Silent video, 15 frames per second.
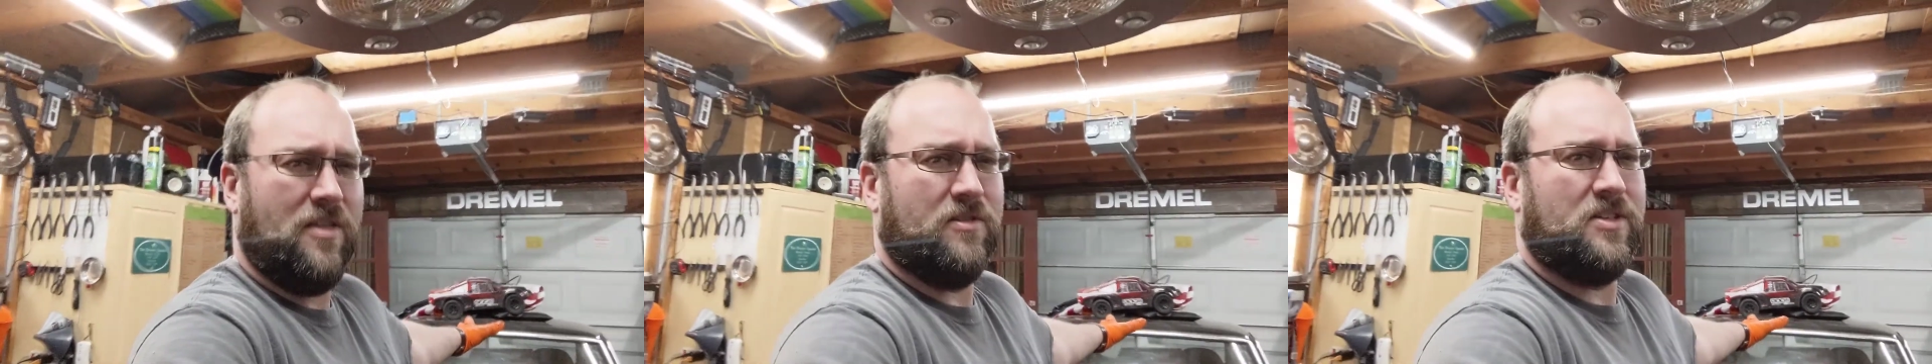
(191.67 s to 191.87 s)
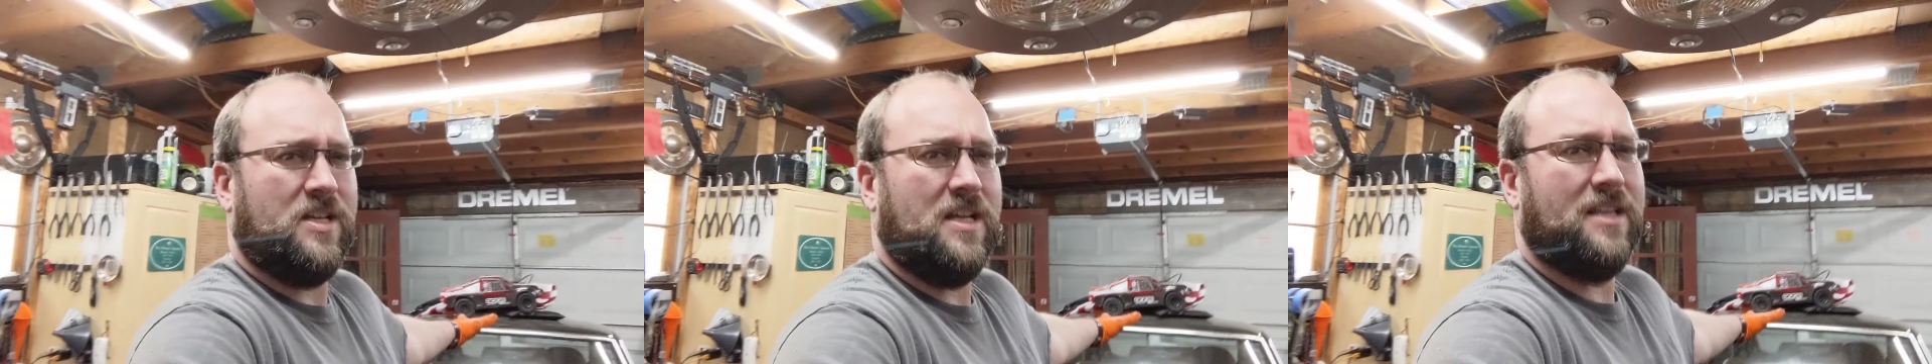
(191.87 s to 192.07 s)

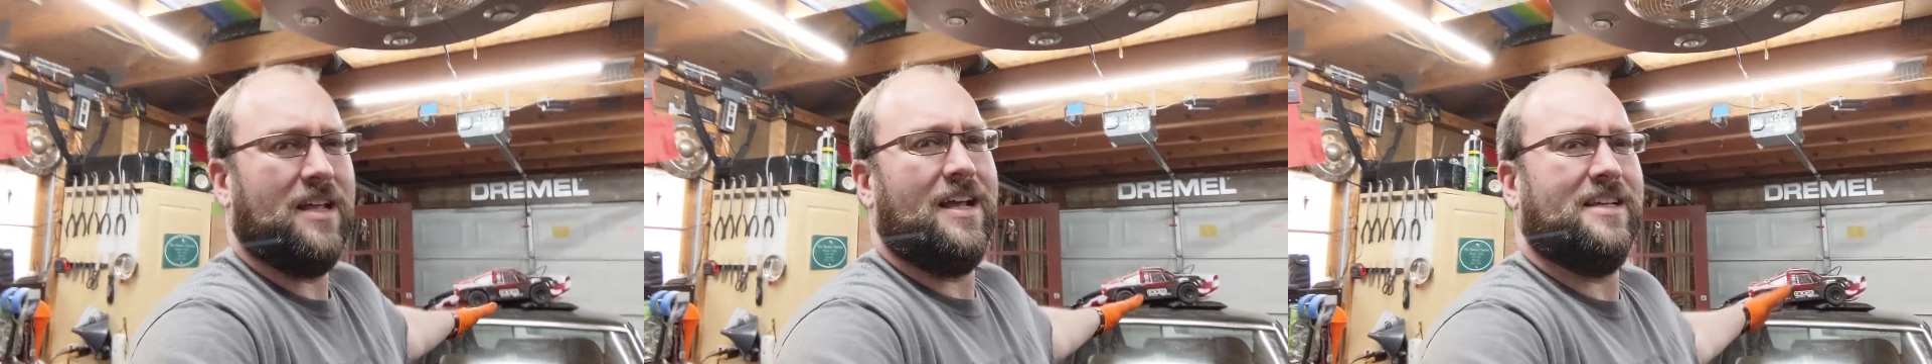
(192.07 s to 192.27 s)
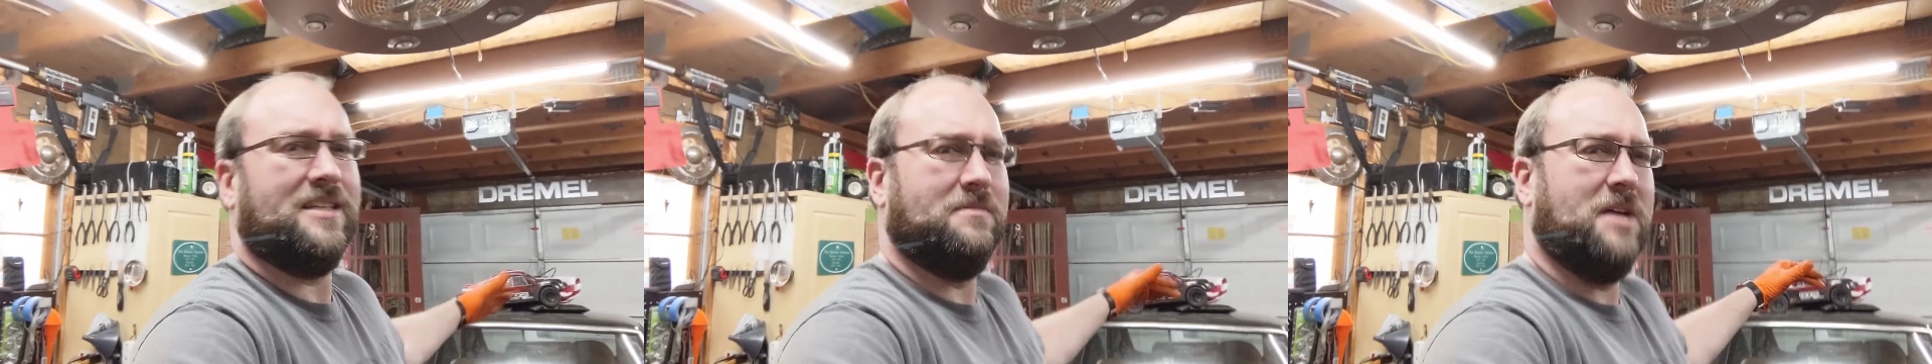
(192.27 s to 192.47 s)
seat that
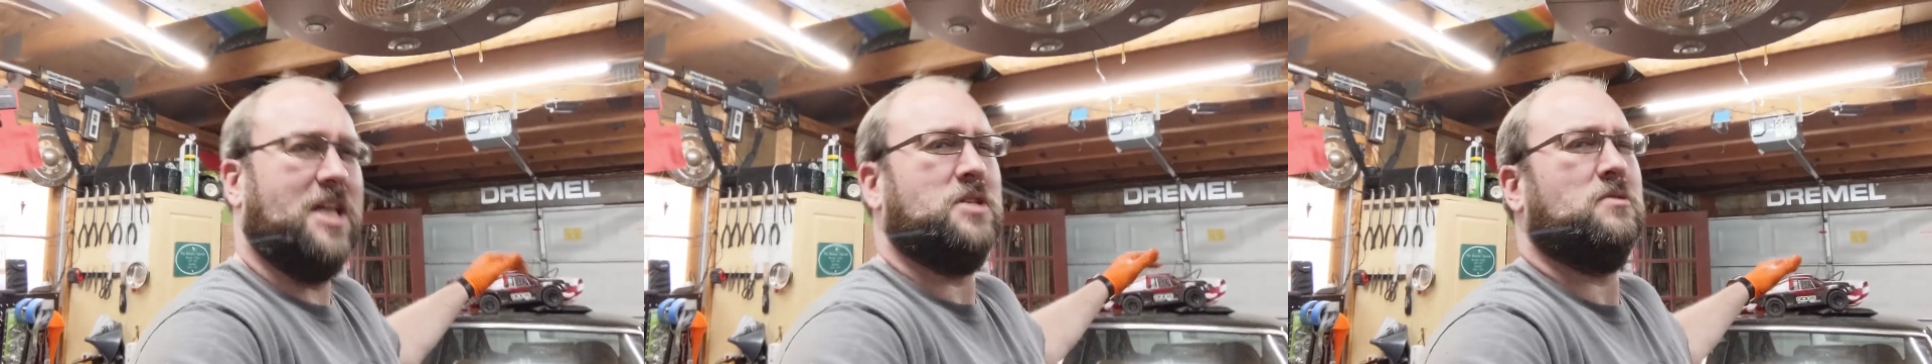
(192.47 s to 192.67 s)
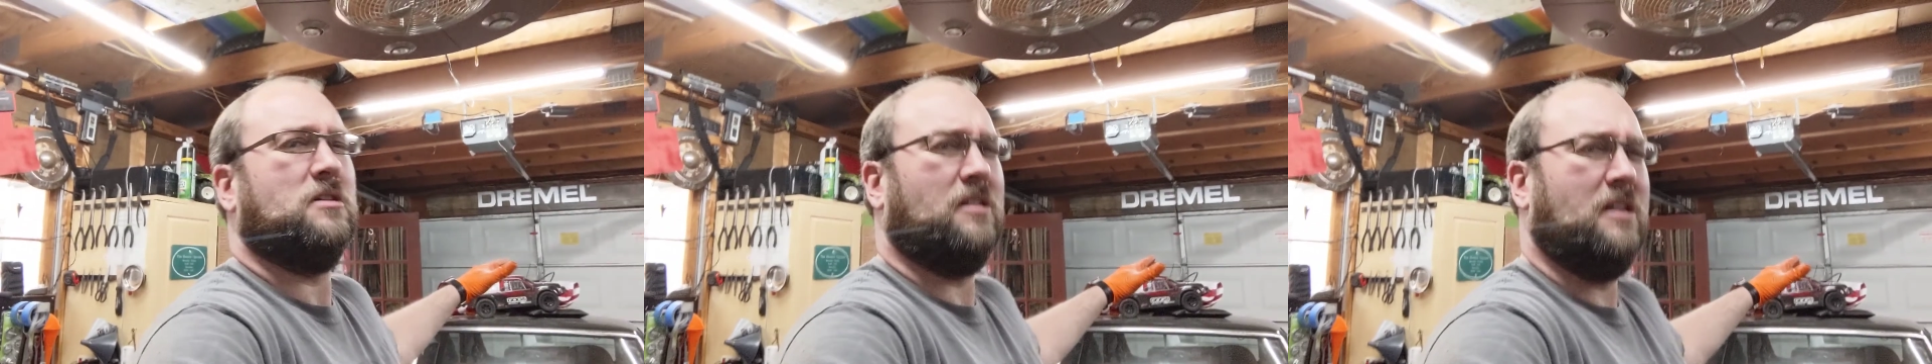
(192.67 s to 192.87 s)
has some nice
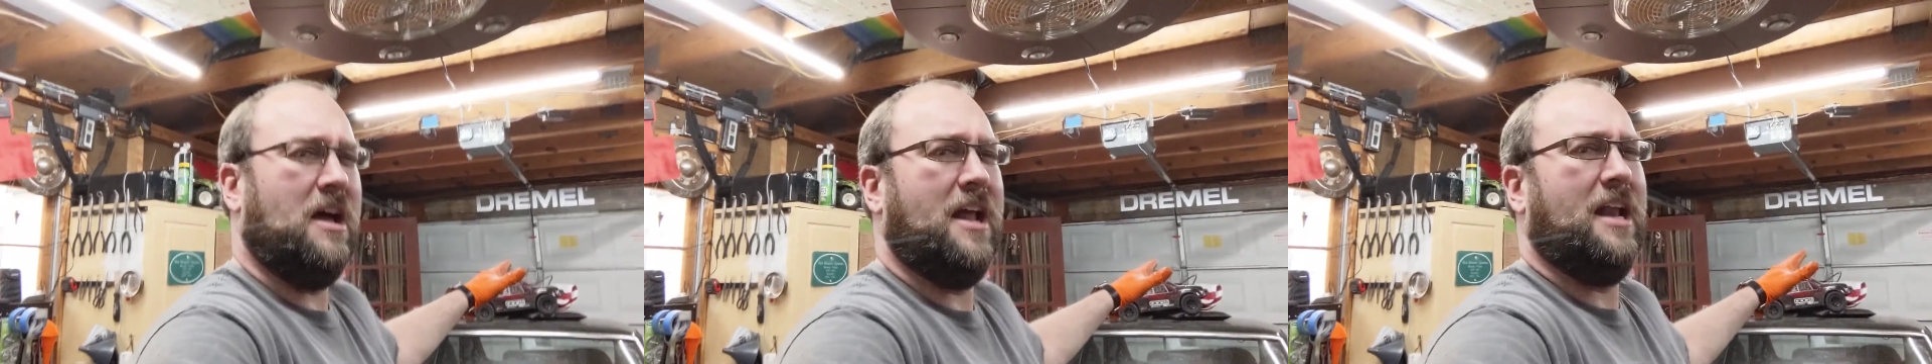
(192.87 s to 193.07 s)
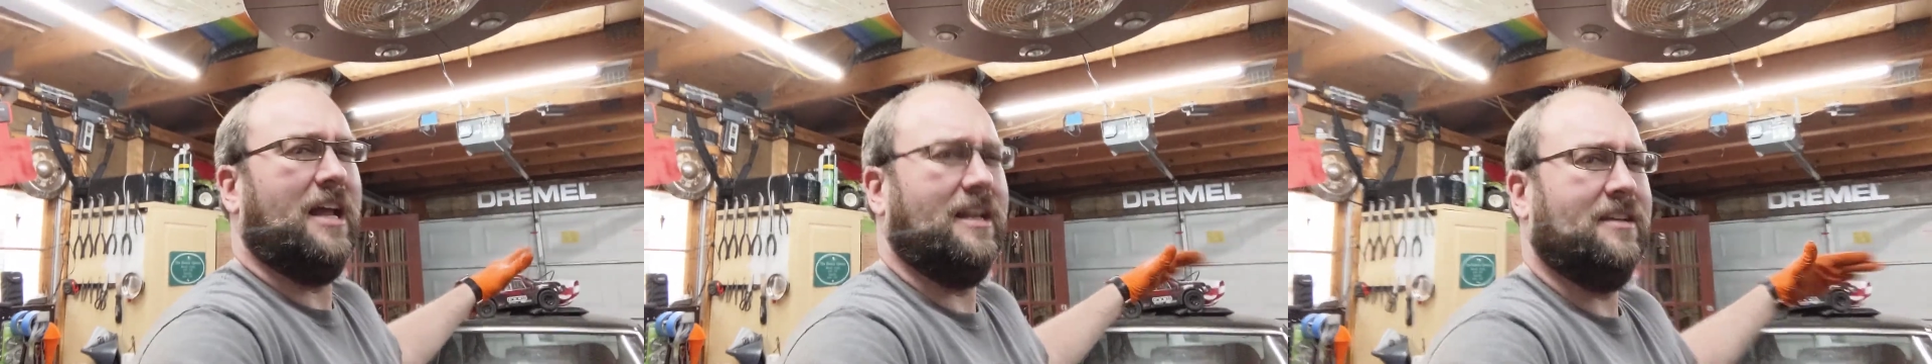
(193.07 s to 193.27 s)

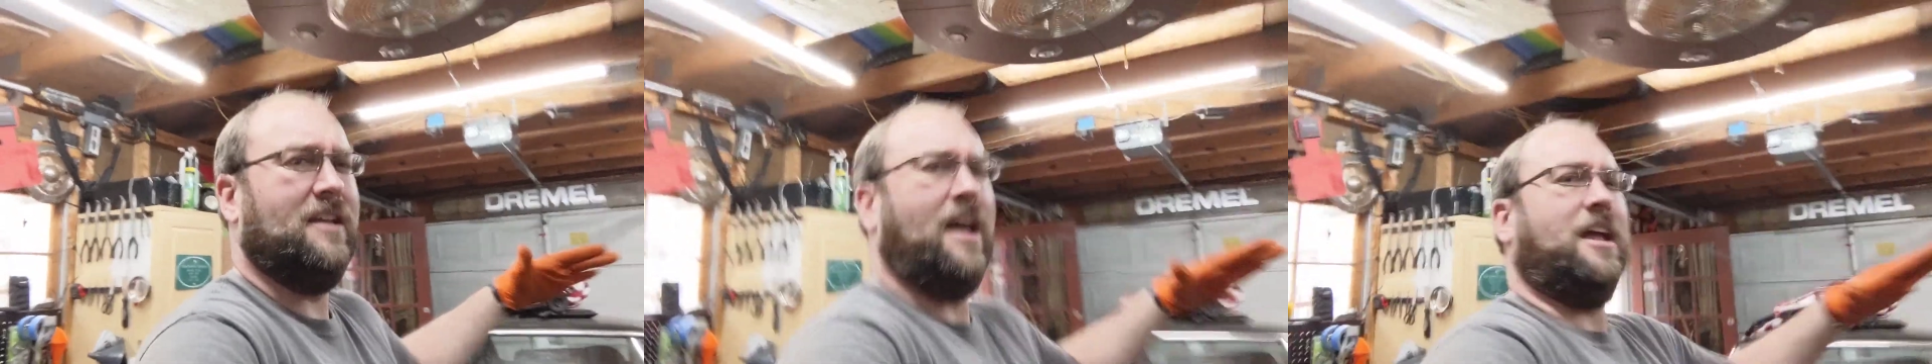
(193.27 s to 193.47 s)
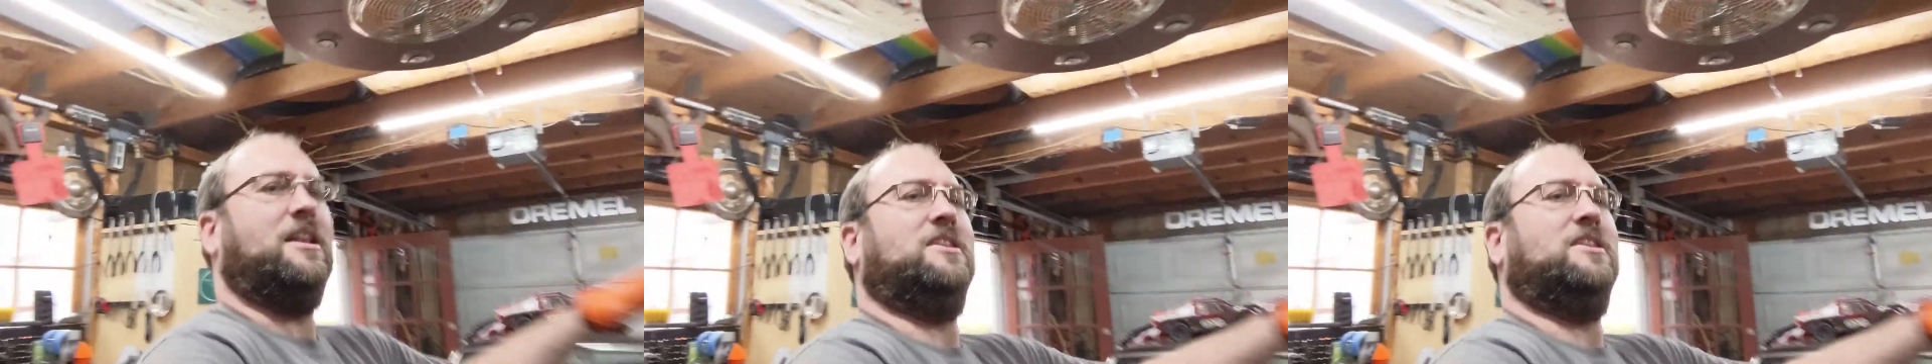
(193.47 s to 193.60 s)
reclining and I can